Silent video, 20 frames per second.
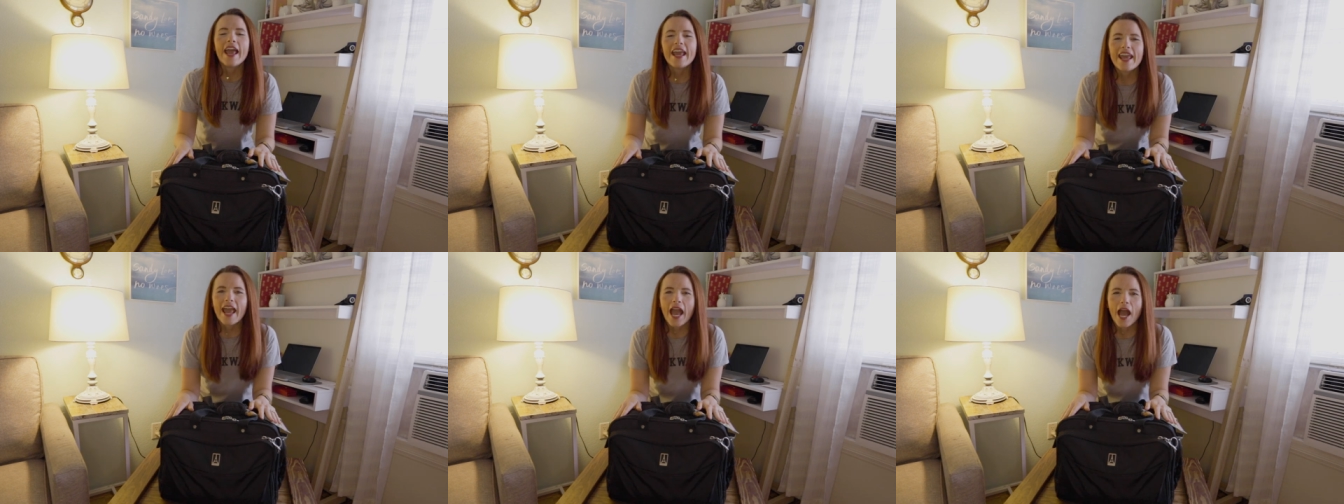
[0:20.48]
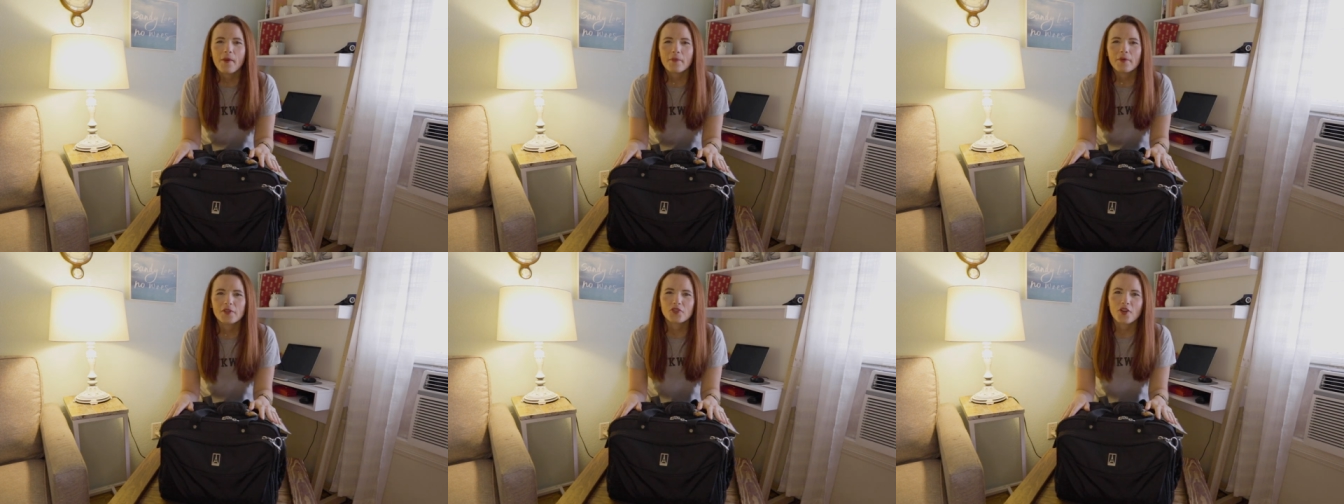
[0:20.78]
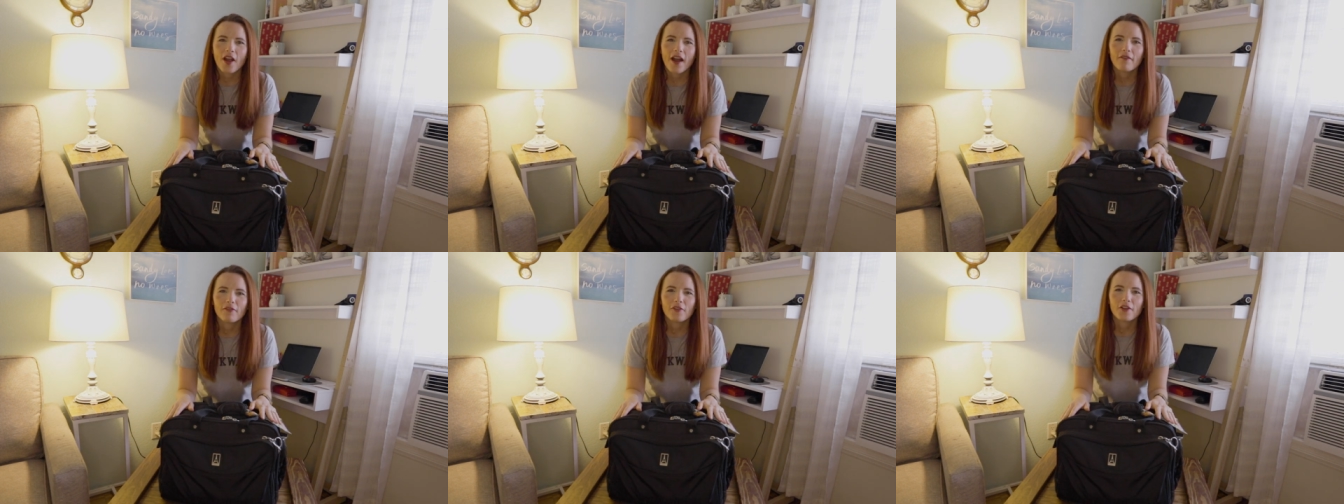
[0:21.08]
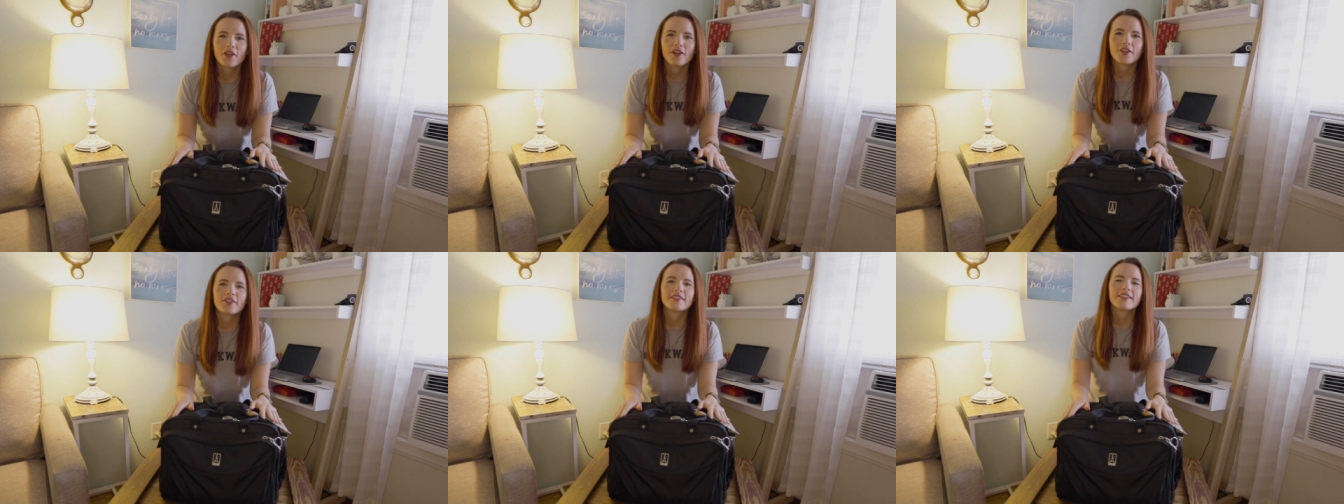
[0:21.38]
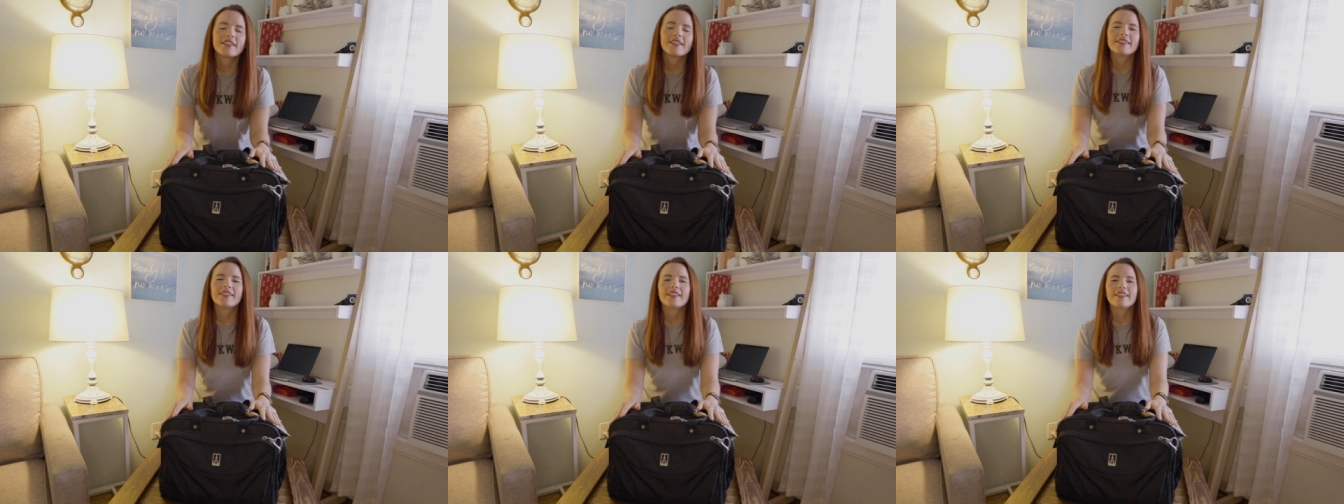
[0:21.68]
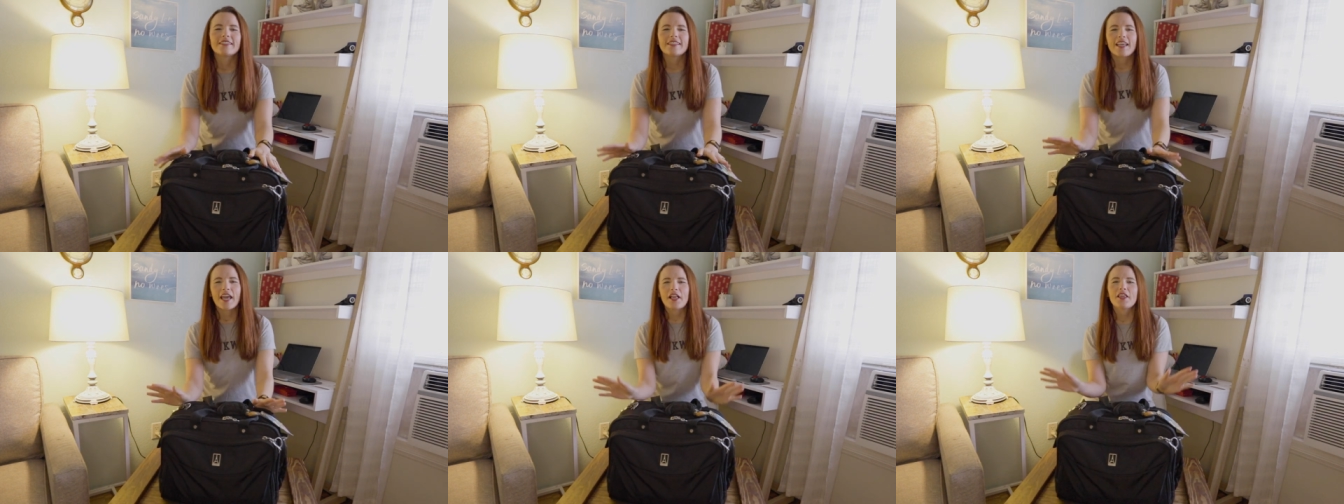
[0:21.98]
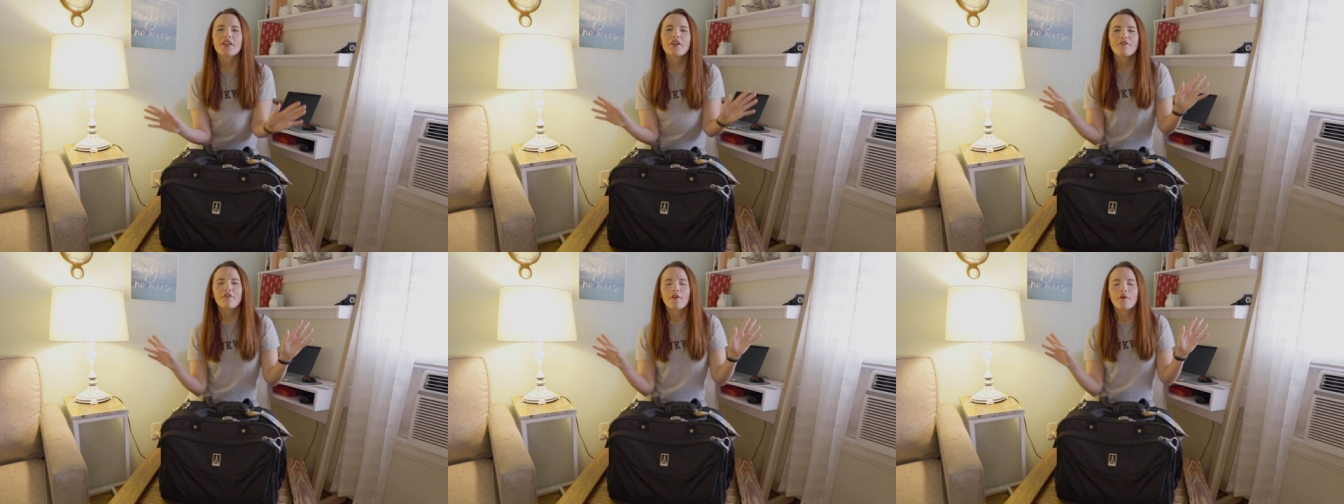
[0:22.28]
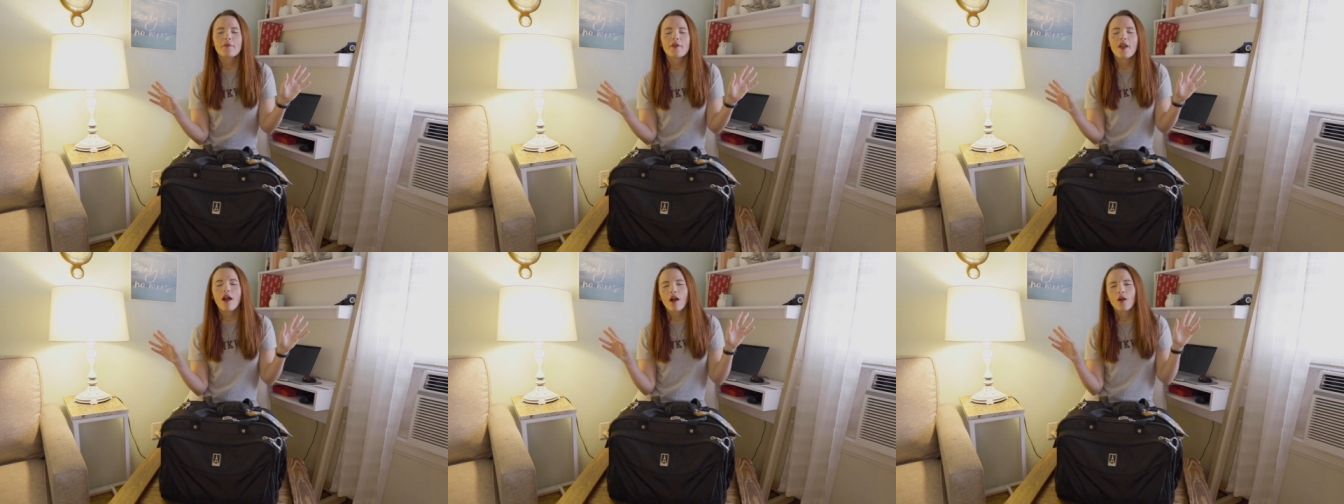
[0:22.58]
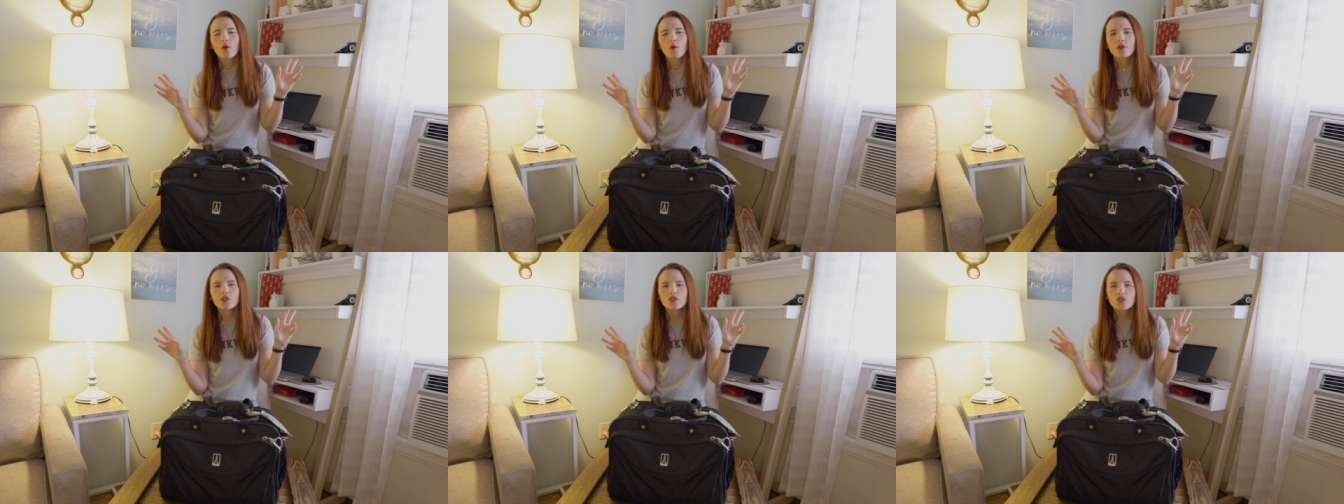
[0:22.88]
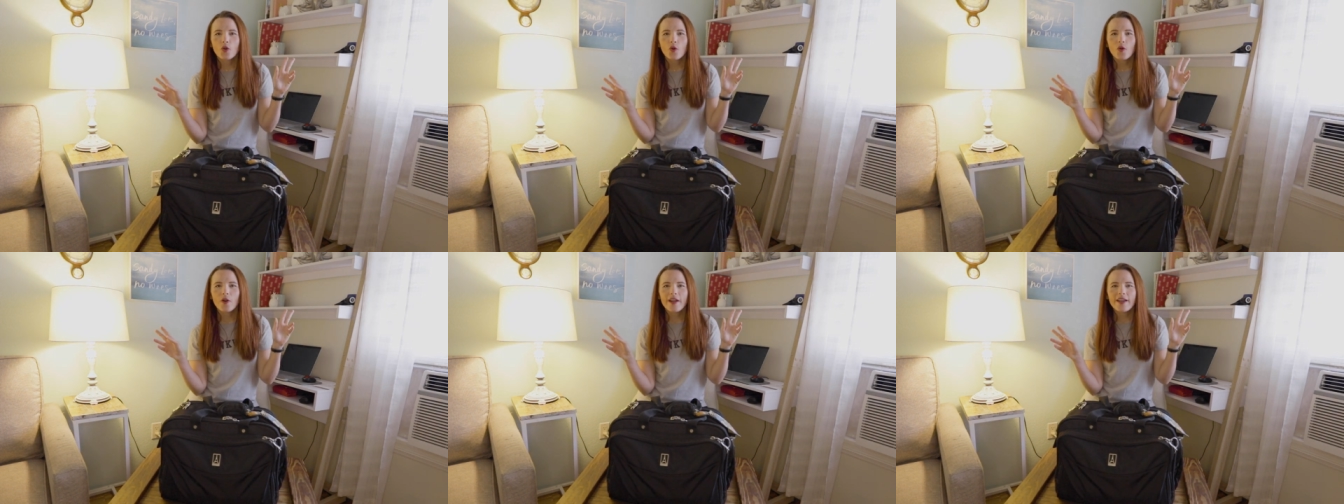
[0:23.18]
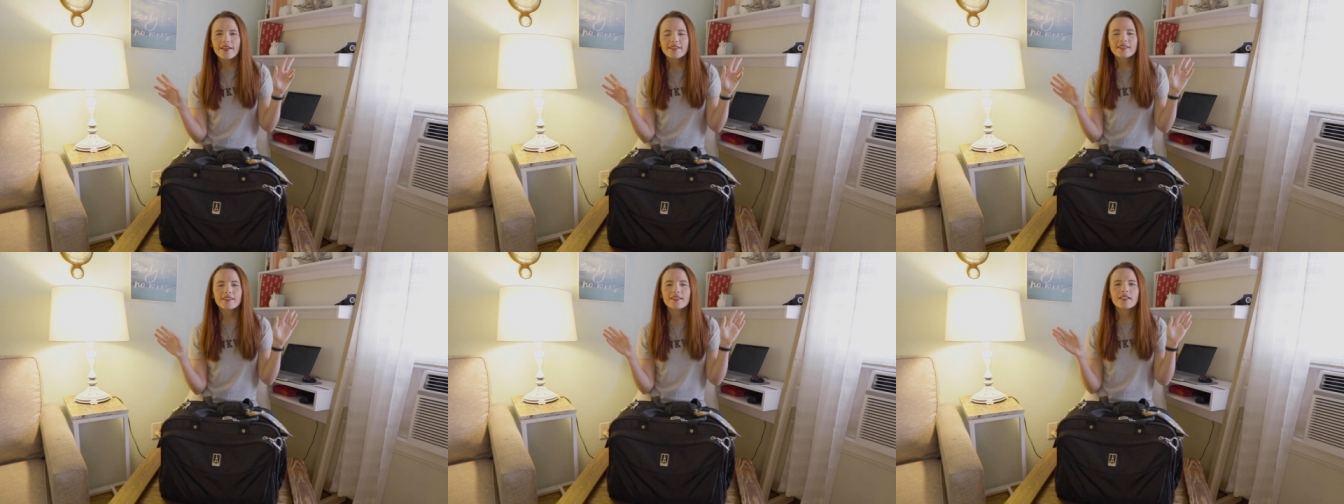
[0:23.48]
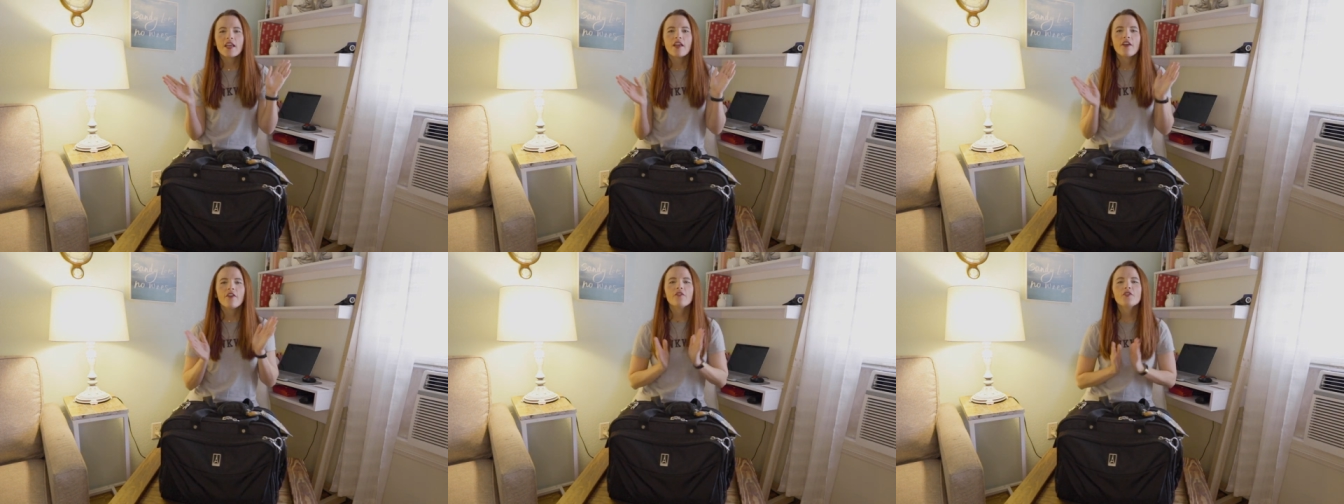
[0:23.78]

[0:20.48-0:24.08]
Hey, happy travelers. This is Kelly from The Awkward Tourist.